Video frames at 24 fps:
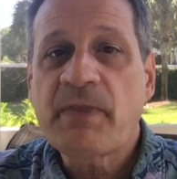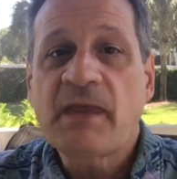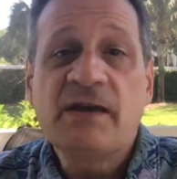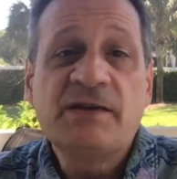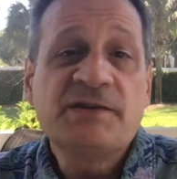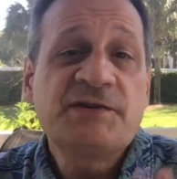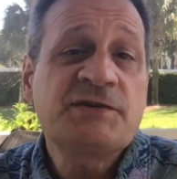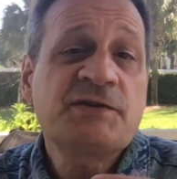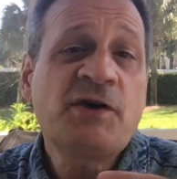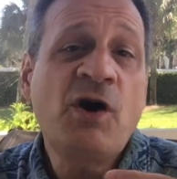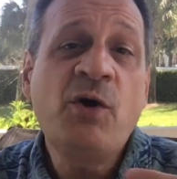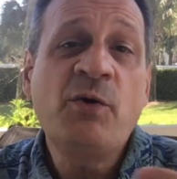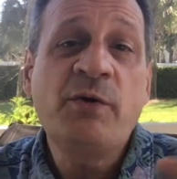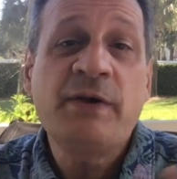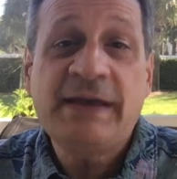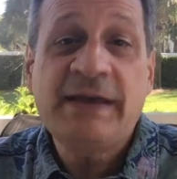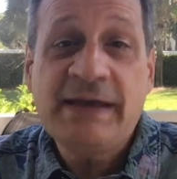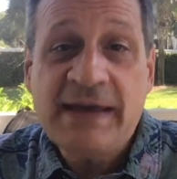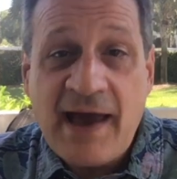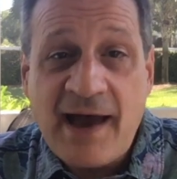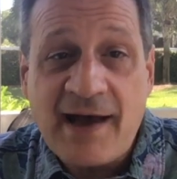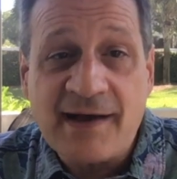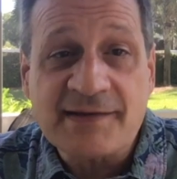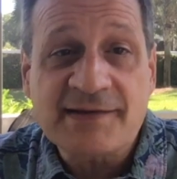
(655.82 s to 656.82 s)
So
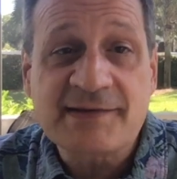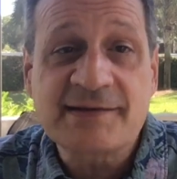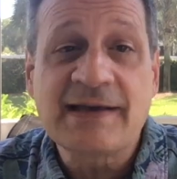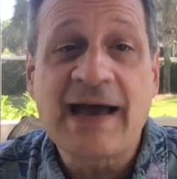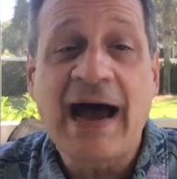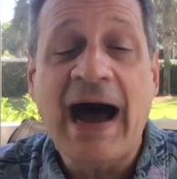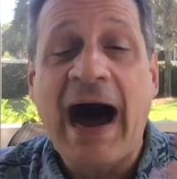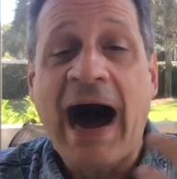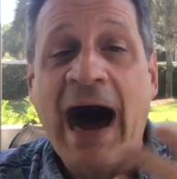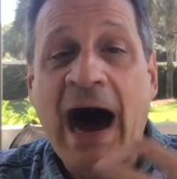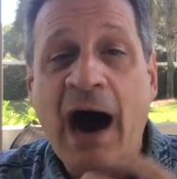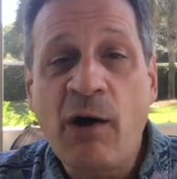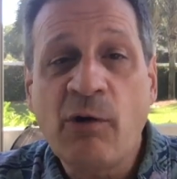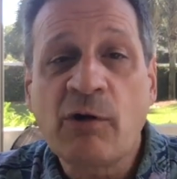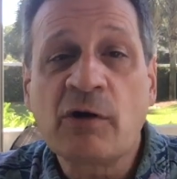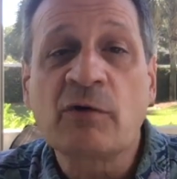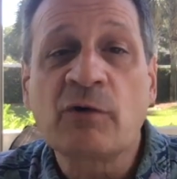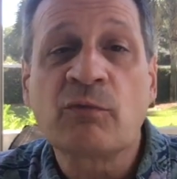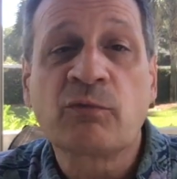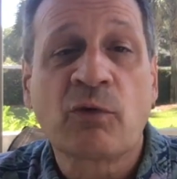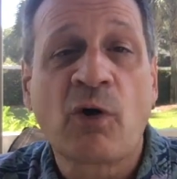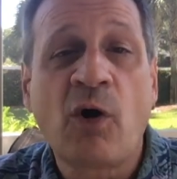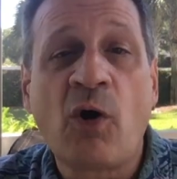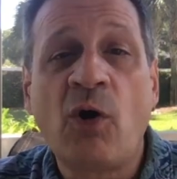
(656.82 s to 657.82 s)
yes, our
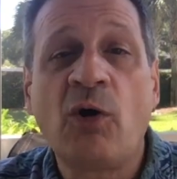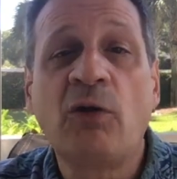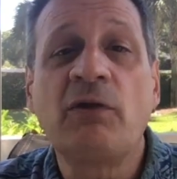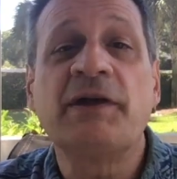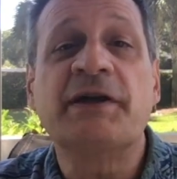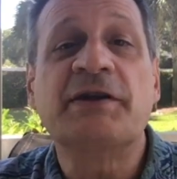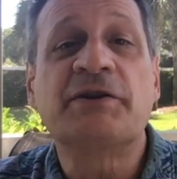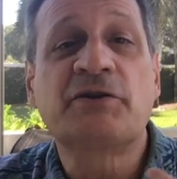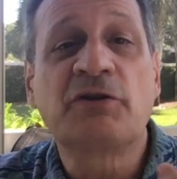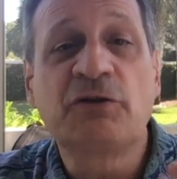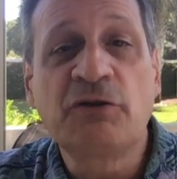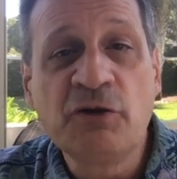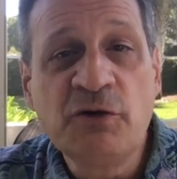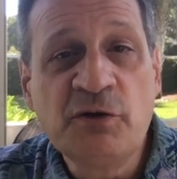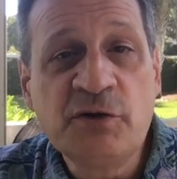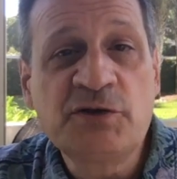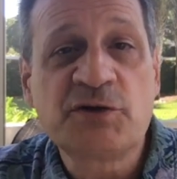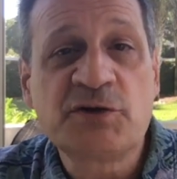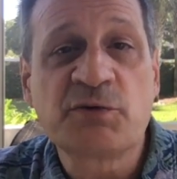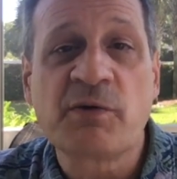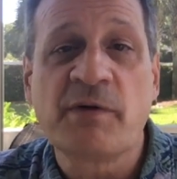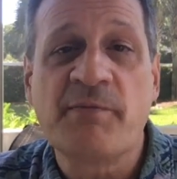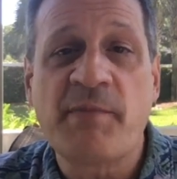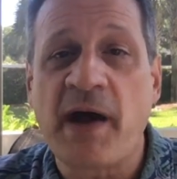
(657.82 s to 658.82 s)
role
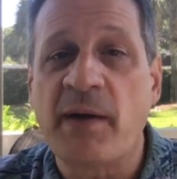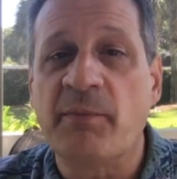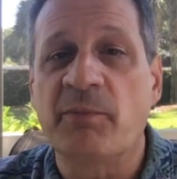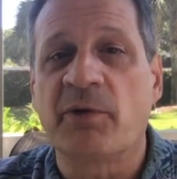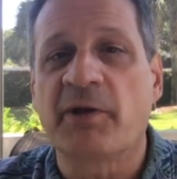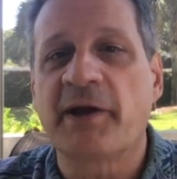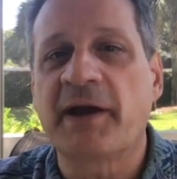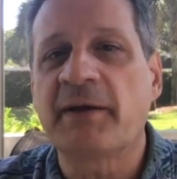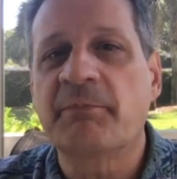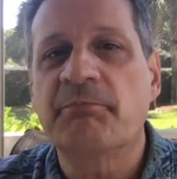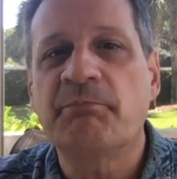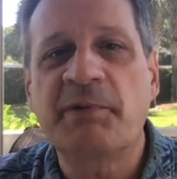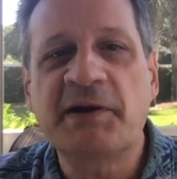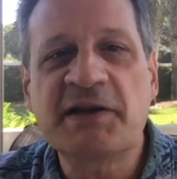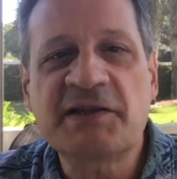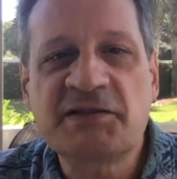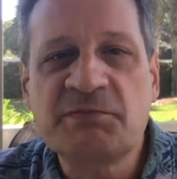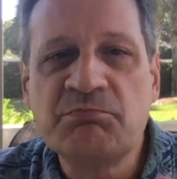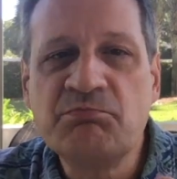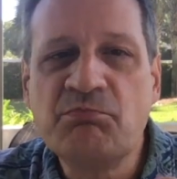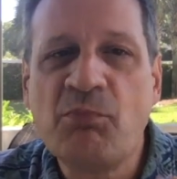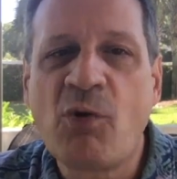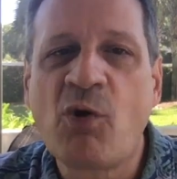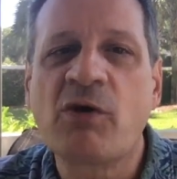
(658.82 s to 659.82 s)
includes remembering, but
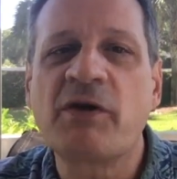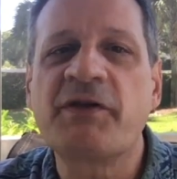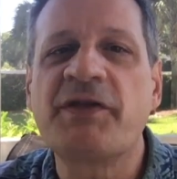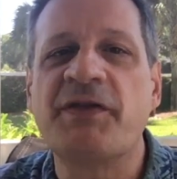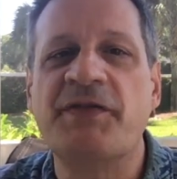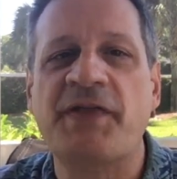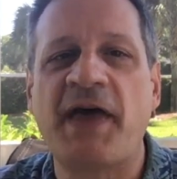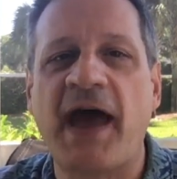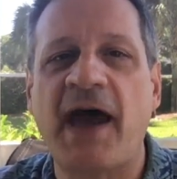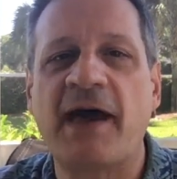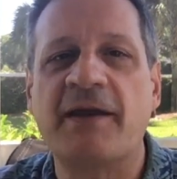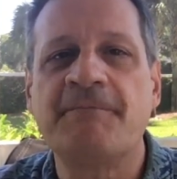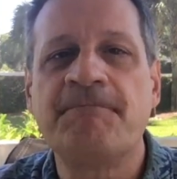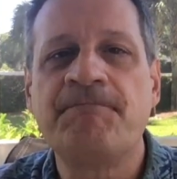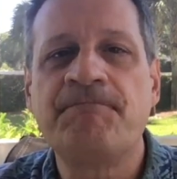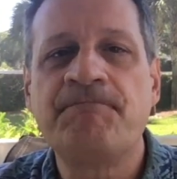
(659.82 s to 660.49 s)
it's more than that.